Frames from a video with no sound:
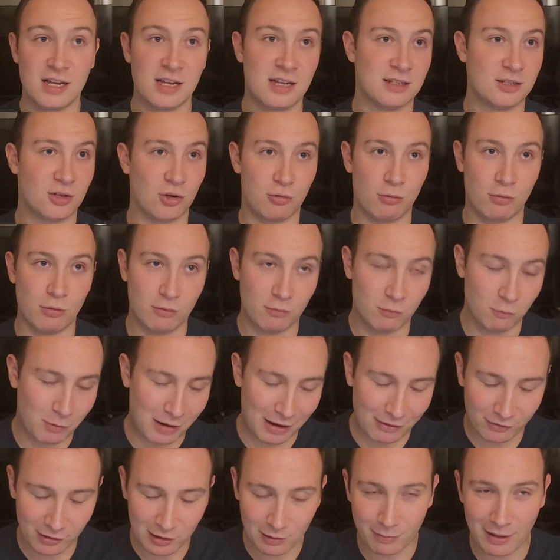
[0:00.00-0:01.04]
So
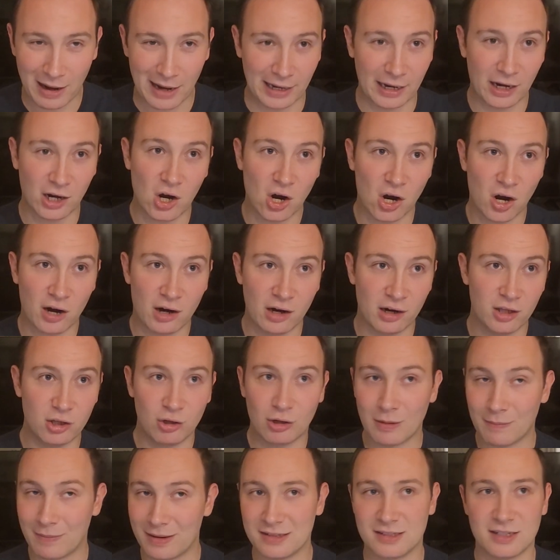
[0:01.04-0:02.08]
whenever you're buying a car, you
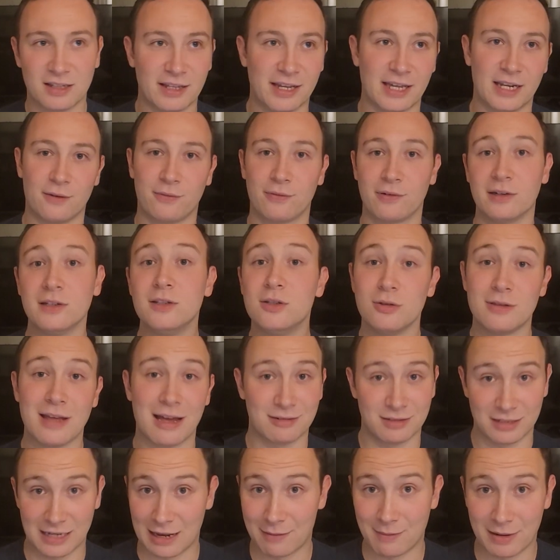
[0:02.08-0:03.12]
can basically get a free
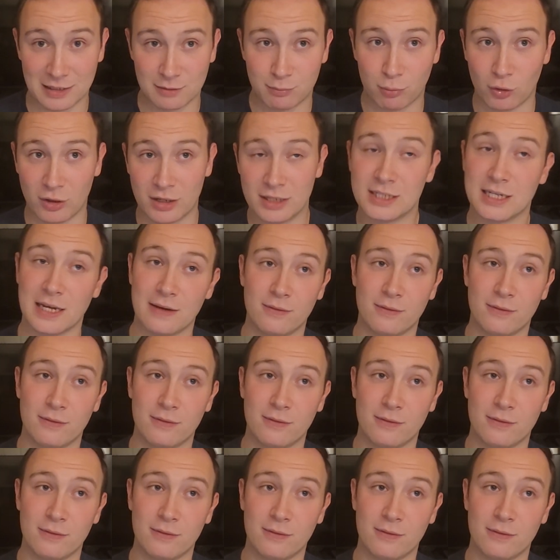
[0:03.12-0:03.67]
2,000 Amex points